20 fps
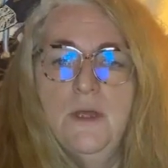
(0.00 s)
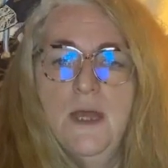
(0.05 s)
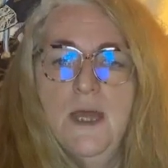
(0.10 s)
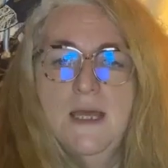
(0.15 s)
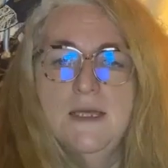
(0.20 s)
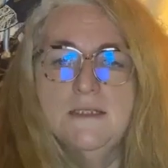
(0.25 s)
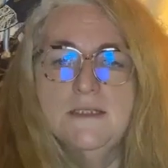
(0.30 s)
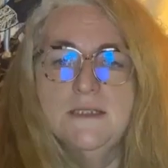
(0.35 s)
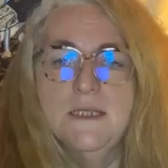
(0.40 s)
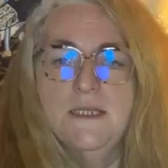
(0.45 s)

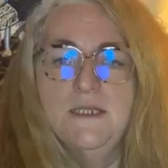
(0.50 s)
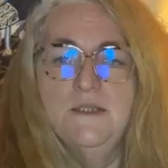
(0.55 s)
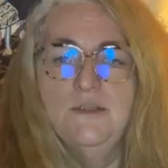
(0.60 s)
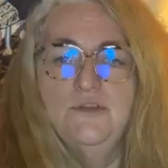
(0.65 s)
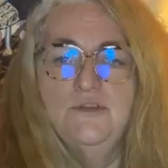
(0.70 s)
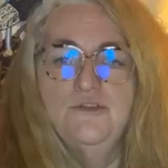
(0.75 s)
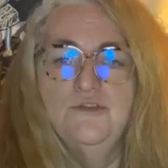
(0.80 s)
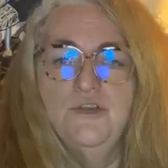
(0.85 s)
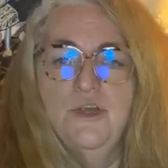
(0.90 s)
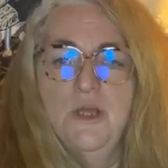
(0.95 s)
as
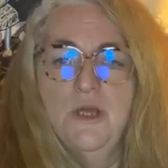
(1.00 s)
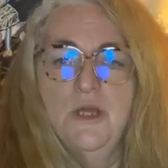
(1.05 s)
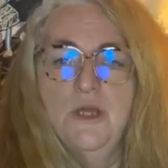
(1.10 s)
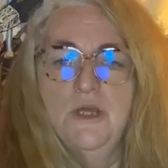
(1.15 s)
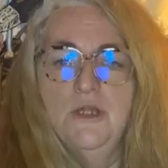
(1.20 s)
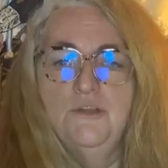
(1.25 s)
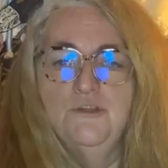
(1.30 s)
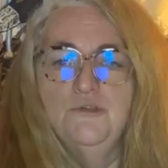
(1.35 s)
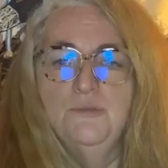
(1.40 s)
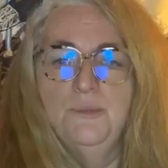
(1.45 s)
in
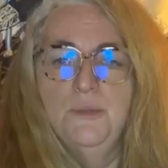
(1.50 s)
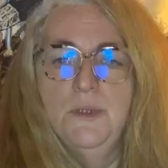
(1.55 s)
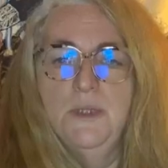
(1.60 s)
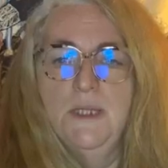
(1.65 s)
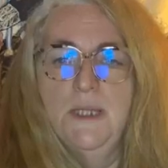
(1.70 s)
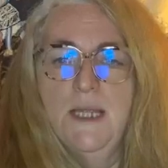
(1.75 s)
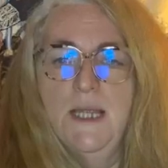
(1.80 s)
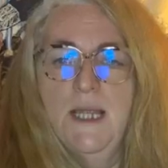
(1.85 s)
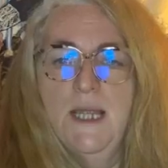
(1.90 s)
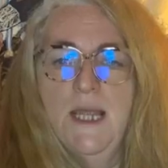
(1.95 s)
church,
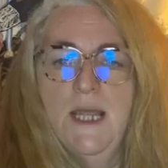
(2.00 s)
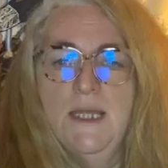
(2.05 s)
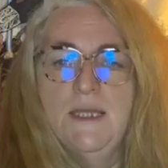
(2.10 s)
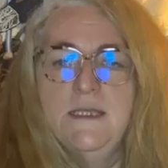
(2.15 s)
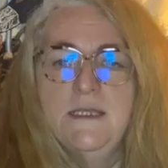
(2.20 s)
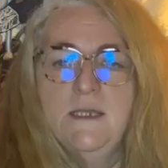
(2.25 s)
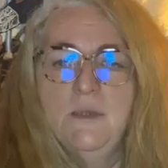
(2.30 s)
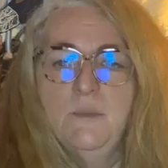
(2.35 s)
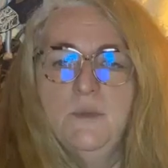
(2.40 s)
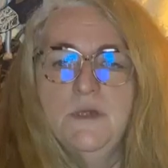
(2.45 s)
but
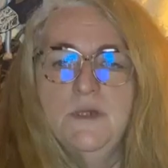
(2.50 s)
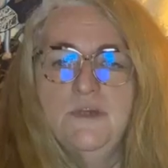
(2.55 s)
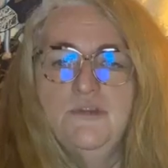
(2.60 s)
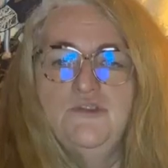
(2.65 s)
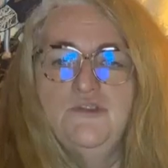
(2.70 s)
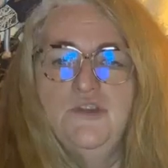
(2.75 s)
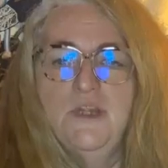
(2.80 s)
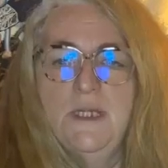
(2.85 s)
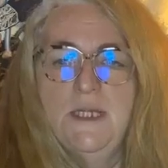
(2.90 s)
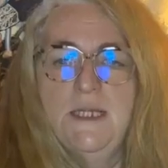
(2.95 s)
ending with a
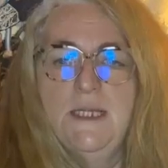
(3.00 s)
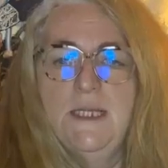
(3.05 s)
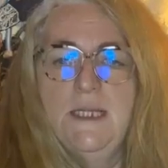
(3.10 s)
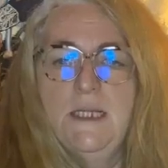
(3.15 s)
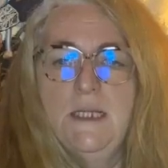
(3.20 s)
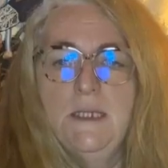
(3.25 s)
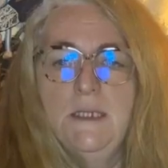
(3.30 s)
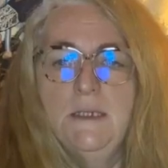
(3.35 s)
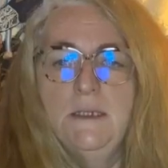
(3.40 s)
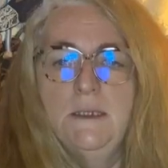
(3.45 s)
G.